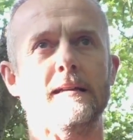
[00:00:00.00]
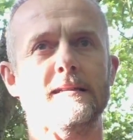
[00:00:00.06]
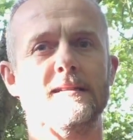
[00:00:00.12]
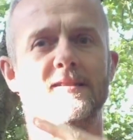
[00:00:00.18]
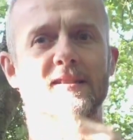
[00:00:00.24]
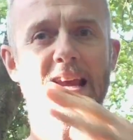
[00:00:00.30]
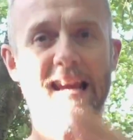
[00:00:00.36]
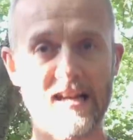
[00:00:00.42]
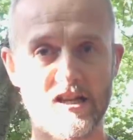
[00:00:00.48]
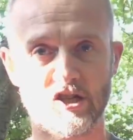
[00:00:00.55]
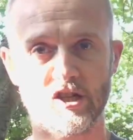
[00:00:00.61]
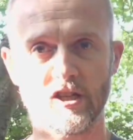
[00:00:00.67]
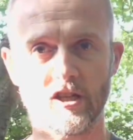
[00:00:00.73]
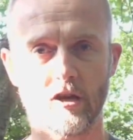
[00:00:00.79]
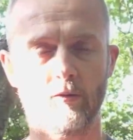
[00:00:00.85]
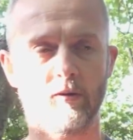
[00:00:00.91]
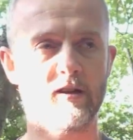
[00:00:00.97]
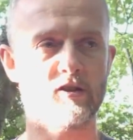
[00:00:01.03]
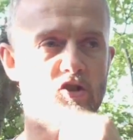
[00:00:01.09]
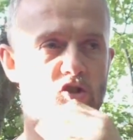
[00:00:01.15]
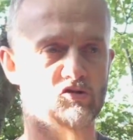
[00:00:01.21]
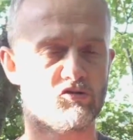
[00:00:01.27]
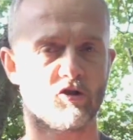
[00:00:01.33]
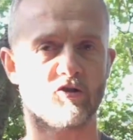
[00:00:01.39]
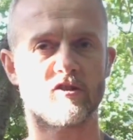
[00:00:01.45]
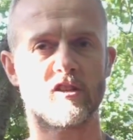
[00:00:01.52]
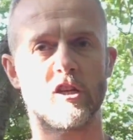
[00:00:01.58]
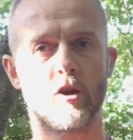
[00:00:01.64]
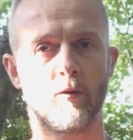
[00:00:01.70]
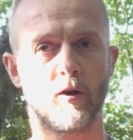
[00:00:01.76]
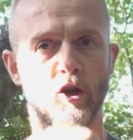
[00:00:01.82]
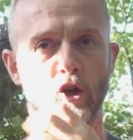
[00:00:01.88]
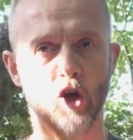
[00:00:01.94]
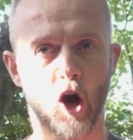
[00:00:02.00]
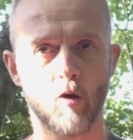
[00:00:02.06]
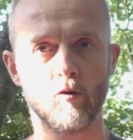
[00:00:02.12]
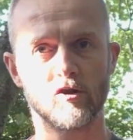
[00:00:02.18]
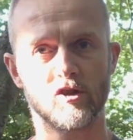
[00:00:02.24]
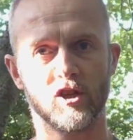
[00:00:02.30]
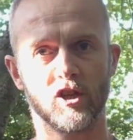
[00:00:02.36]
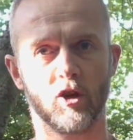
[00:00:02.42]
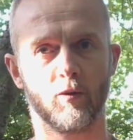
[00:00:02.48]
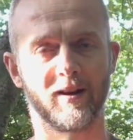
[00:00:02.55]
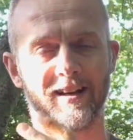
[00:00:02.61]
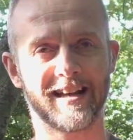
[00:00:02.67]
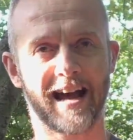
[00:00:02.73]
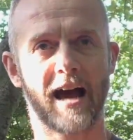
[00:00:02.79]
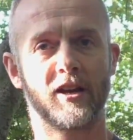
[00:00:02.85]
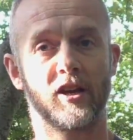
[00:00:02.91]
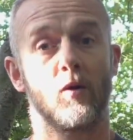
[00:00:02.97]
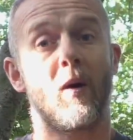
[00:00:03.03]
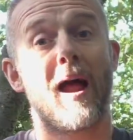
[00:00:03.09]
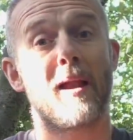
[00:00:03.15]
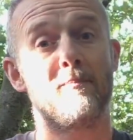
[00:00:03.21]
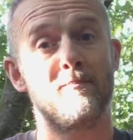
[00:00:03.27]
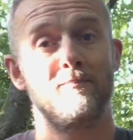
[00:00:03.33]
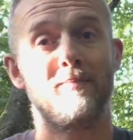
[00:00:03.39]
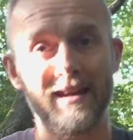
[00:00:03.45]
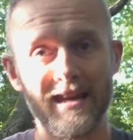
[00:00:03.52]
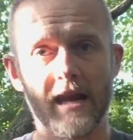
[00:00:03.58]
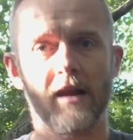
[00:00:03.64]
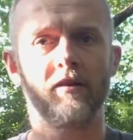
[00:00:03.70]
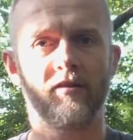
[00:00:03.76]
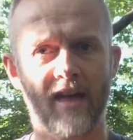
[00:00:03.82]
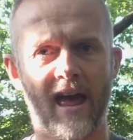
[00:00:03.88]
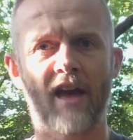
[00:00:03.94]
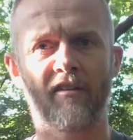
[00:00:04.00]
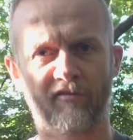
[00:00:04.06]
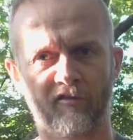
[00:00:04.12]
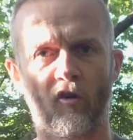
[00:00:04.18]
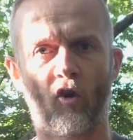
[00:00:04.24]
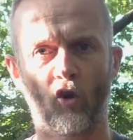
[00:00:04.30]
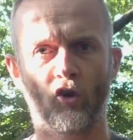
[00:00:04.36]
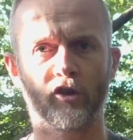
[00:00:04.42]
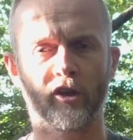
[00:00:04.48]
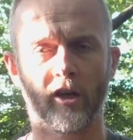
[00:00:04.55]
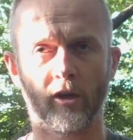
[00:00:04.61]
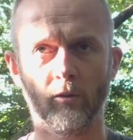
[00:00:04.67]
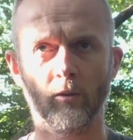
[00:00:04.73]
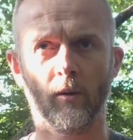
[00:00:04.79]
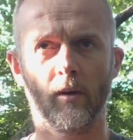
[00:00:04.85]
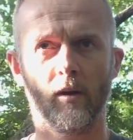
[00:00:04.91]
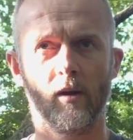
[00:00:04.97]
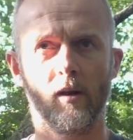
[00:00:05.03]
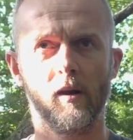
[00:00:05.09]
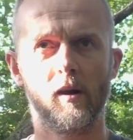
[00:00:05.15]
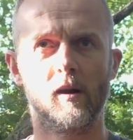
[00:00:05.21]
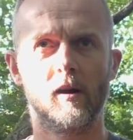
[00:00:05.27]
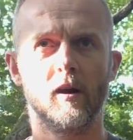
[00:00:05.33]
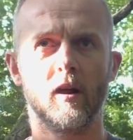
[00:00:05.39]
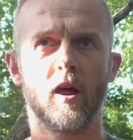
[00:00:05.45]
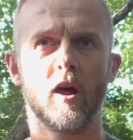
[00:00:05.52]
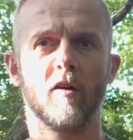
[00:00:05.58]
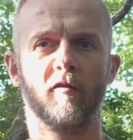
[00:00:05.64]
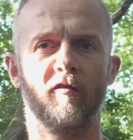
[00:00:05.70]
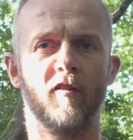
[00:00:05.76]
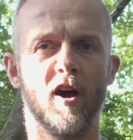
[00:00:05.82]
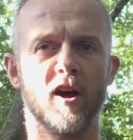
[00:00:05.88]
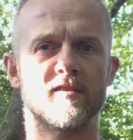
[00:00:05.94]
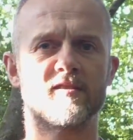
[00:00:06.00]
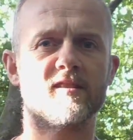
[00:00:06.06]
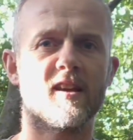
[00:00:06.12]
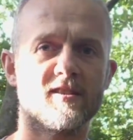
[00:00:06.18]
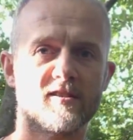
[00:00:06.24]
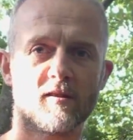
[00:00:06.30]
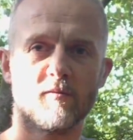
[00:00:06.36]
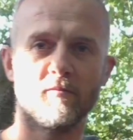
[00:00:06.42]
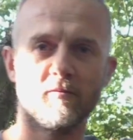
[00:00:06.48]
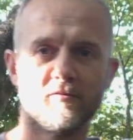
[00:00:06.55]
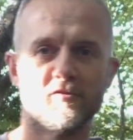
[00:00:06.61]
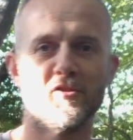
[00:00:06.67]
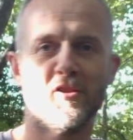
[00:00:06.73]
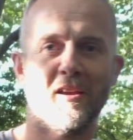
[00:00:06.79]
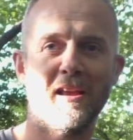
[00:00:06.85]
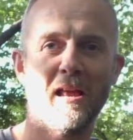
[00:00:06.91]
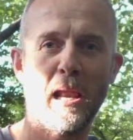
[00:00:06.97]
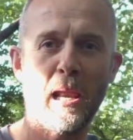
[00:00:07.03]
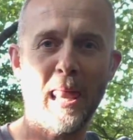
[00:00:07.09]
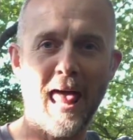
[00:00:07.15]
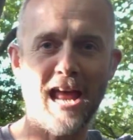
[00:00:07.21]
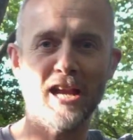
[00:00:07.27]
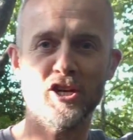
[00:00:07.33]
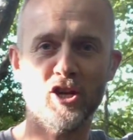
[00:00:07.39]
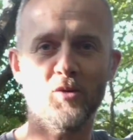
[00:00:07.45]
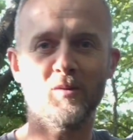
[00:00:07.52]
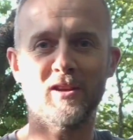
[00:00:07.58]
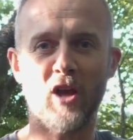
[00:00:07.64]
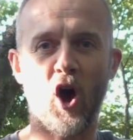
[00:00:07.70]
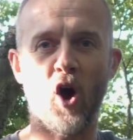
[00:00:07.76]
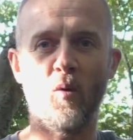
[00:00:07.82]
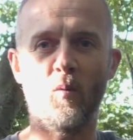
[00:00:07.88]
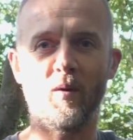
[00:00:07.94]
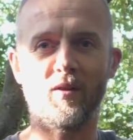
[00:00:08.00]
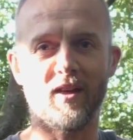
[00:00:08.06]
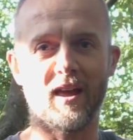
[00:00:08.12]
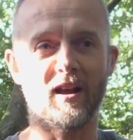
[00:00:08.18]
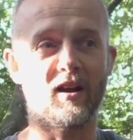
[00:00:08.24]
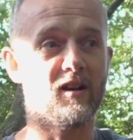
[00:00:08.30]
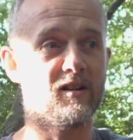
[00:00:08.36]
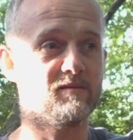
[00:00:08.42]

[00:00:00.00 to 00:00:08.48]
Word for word: teaching you and instructing you and coaching you and guiding you and being there for you versus letting you get on with it.